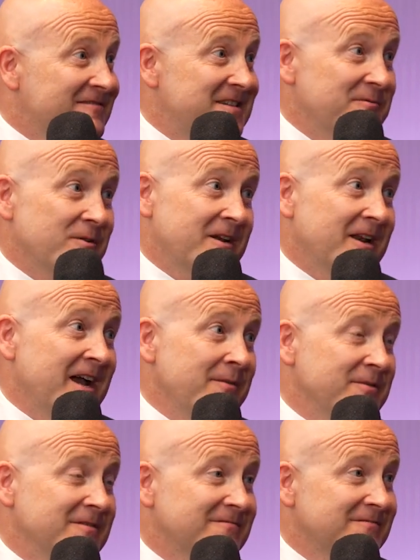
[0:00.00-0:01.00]
see what can
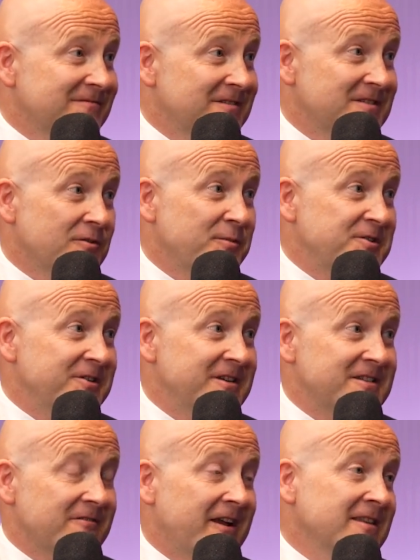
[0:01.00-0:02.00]
happen, because the
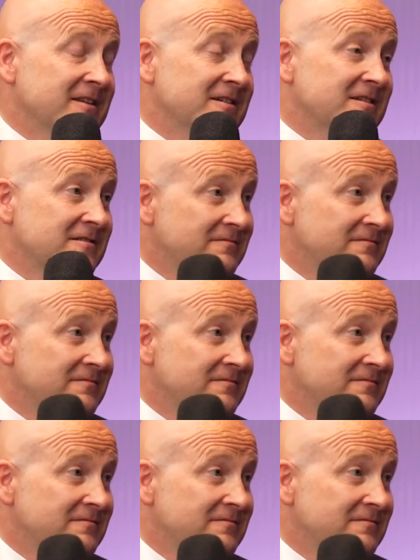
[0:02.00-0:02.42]
opportunities are endless.